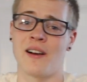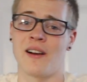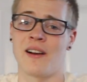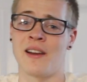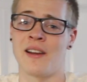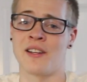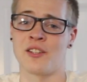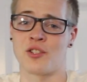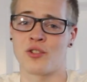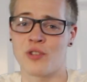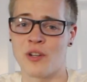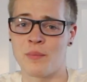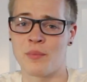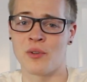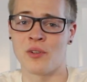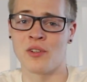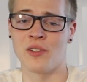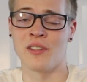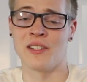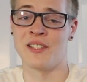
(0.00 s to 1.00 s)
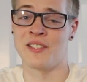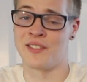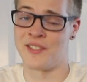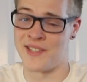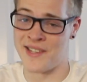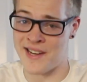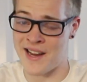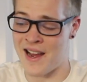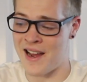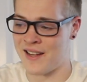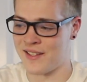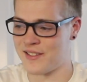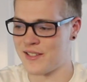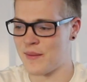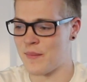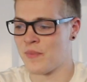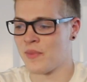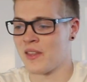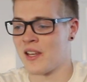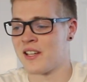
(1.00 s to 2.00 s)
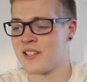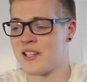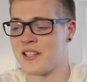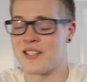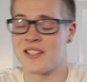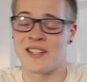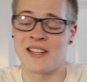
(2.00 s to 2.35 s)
a Tripel is not. It sits